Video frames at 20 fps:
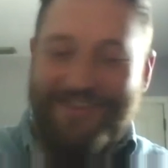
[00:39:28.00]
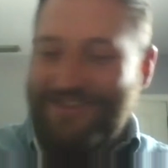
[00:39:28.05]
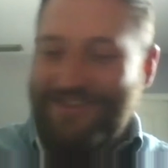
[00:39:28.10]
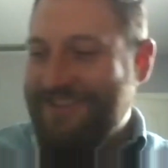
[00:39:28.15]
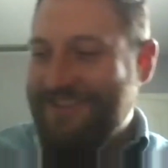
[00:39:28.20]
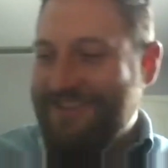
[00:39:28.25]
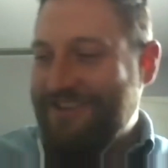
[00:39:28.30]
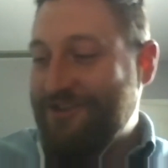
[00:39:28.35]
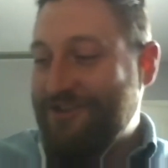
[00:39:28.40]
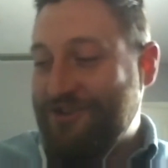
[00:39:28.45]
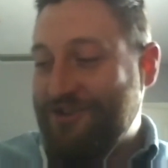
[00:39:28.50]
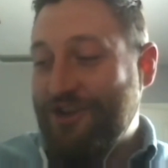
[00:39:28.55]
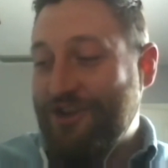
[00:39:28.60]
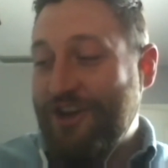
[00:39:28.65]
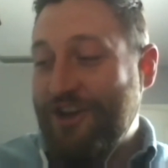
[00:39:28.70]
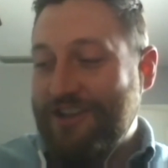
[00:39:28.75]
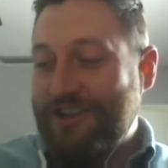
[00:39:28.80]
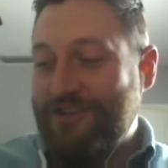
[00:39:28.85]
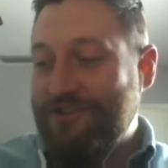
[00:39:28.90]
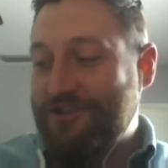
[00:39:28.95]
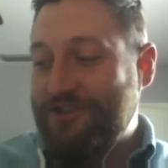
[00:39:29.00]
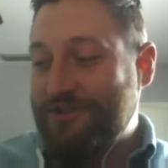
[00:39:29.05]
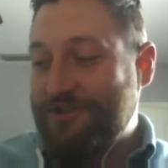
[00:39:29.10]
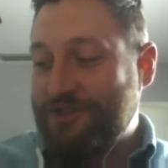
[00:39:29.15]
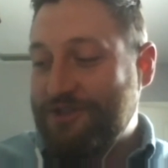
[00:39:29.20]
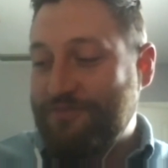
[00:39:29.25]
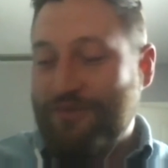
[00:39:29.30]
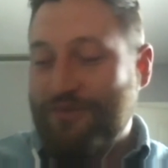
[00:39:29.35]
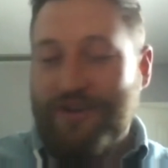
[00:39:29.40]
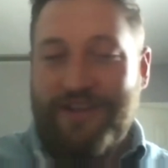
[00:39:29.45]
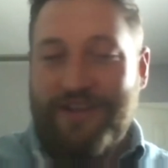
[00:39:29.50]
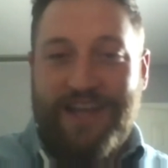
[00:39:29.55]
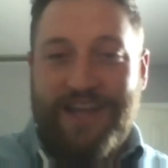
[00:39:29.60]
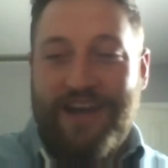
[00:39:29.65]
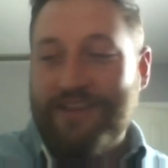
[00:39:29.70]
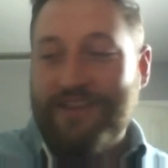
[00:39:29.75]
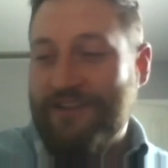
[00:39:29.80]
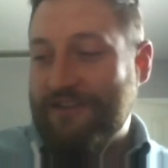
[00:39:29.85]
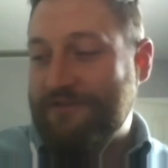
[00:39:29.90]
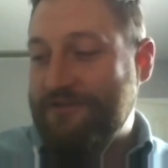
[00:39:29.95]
you should. You should just put it down there.